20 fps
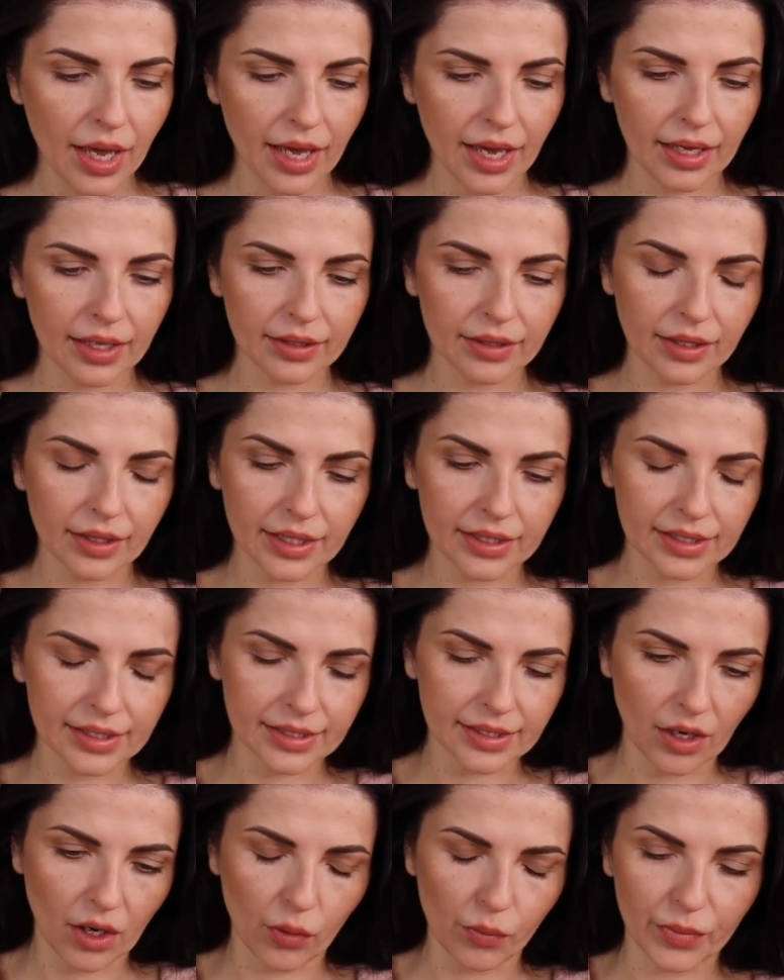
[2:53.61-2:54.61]
And
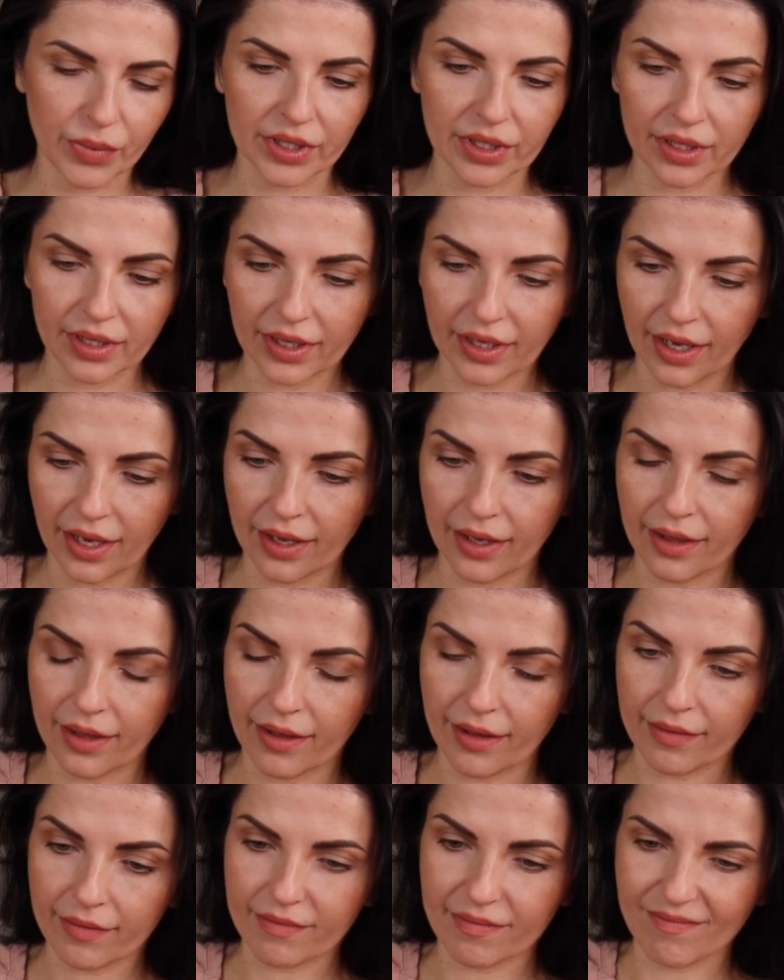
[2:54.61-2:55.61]
let's open Caia.